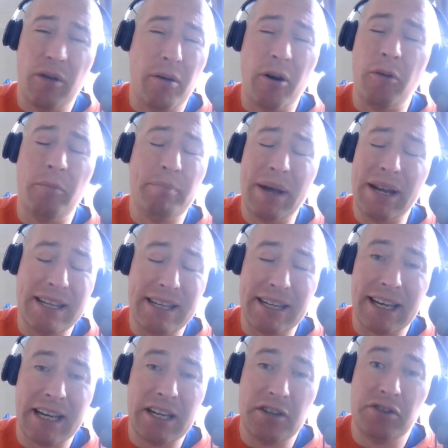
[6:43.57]
on many
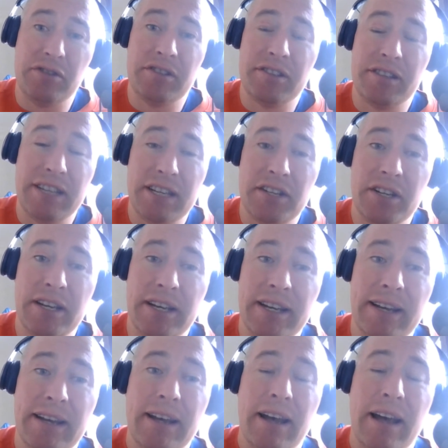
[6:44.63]
occasions this year,
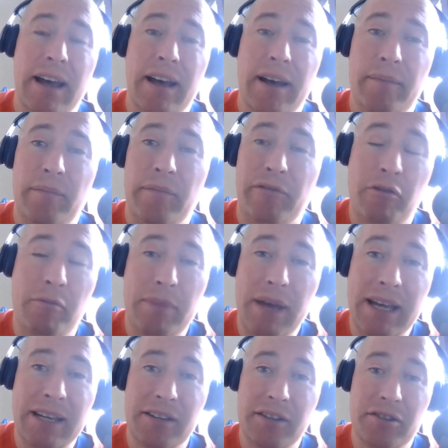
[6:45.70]
from
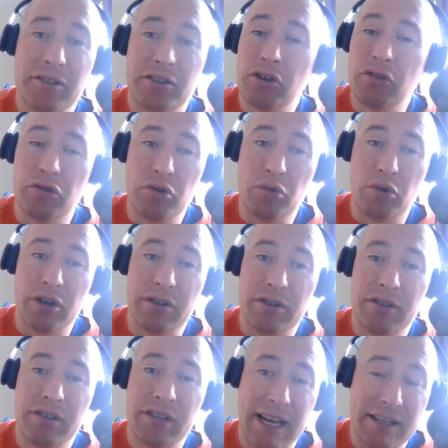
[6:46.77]
maidens to Group
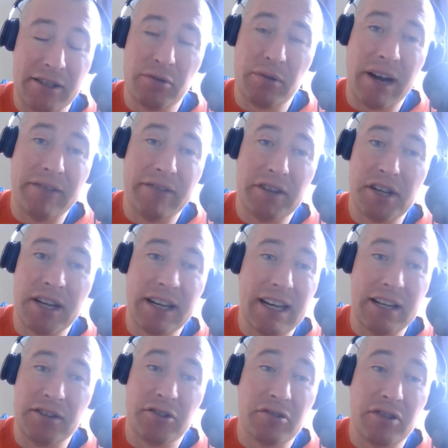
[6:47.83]
1s and to Irish St.
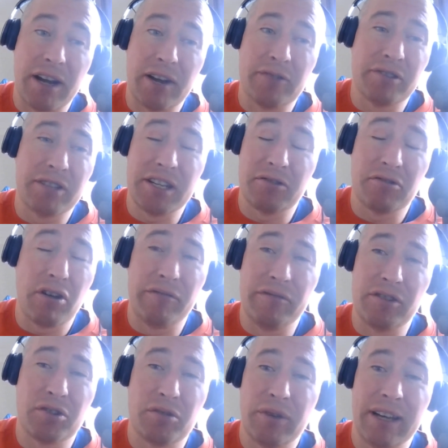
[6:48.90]
Ledger trials. This
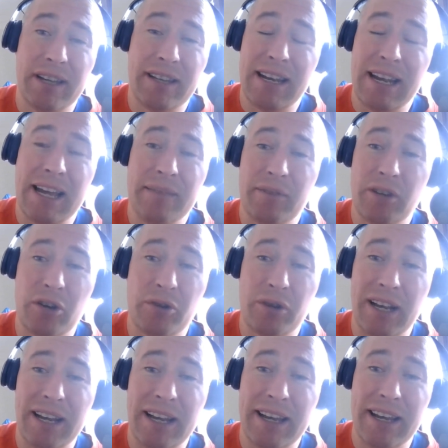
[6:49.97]
Grosvenor Square, they let him go
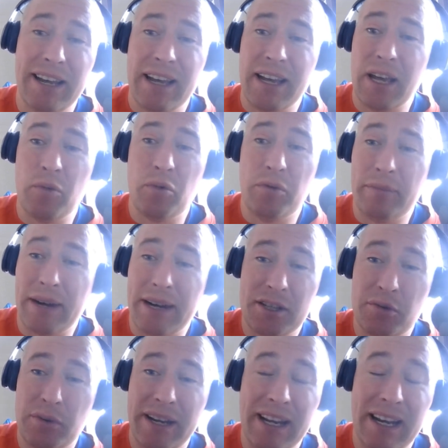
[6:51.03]
clear. He won by
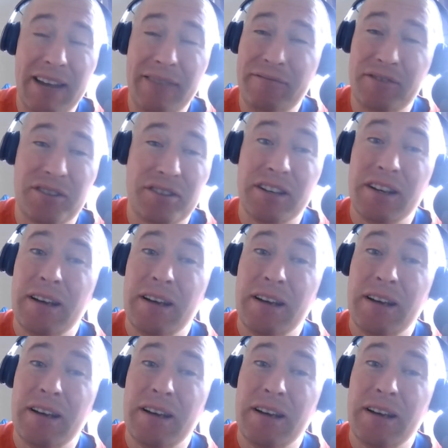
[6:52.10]
20 lengths.